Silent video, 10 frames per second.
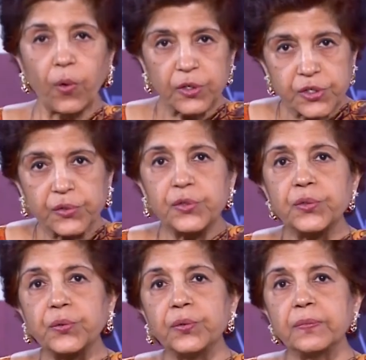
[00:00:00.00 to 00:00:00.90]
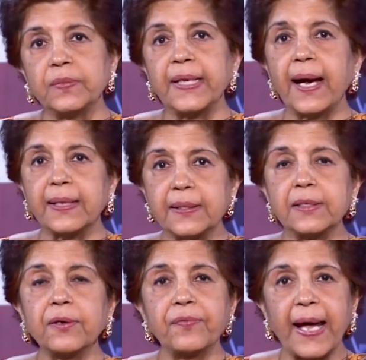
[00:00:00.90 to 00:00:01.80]
We also do the
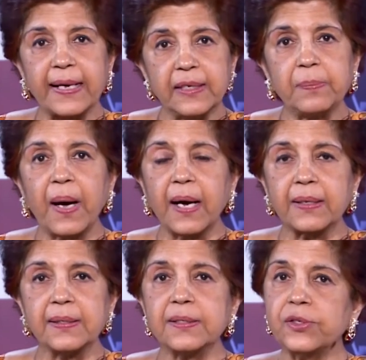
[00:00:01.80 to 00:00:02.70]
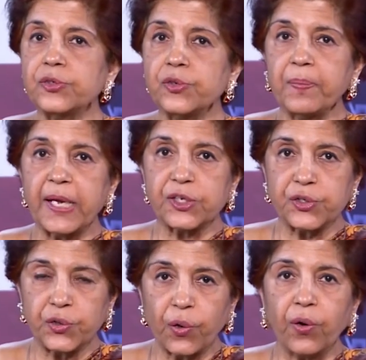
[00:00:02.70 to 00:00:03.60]
other viral markers to make
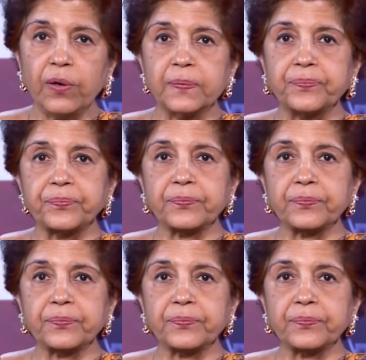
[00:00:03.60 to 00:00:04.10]
sure